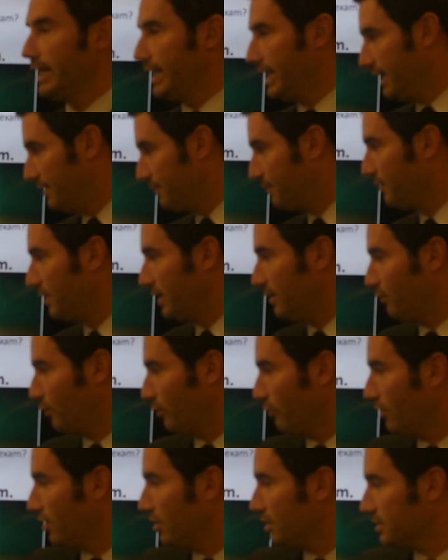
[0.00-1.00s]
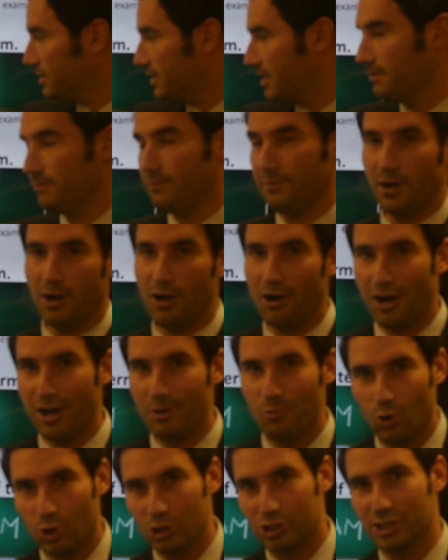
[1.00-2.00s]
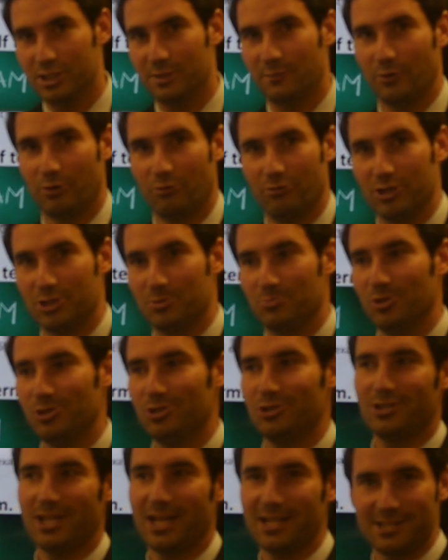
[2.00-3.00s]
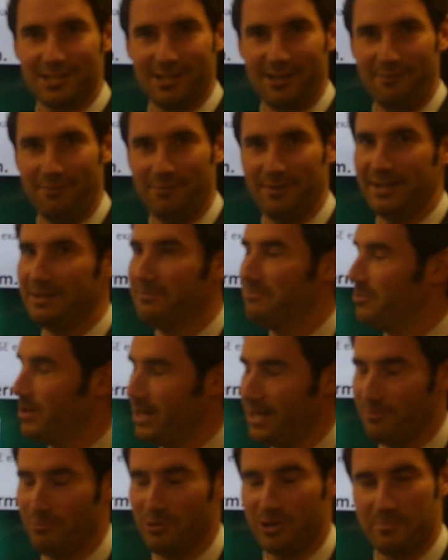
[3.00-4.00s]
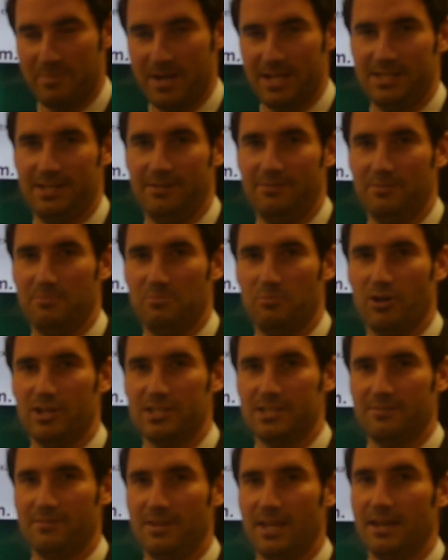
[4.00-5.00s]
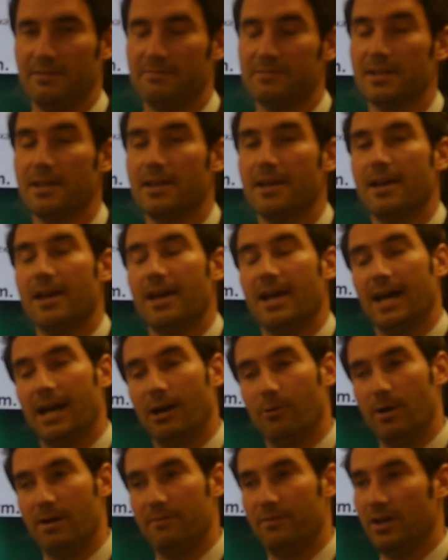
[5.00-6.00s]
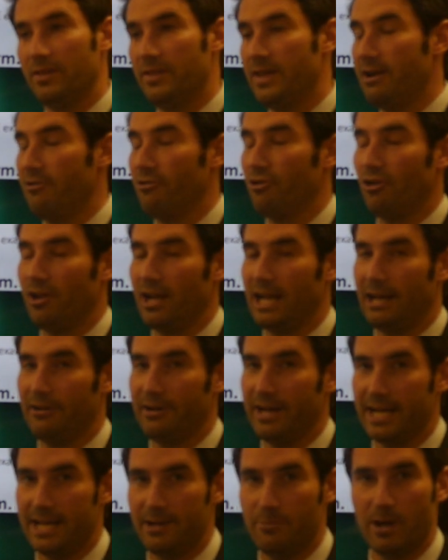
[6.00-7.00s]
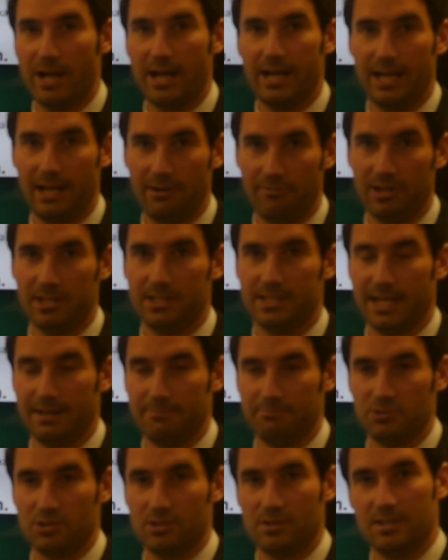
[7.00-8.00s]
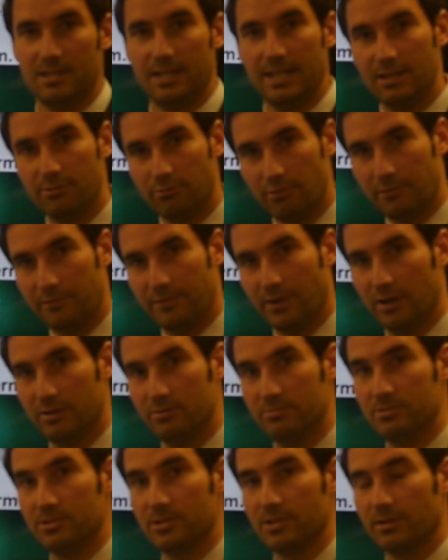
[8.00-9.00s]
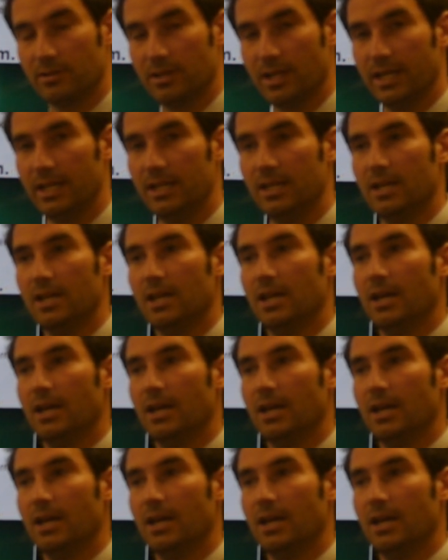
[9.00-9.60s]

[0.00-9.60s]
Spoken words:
If we're asking for iWatches for Christmas, that's lovely. Wow, what a massive, impressive gift. However, they're not allowed anywhere near exams. Neither are phones, okay?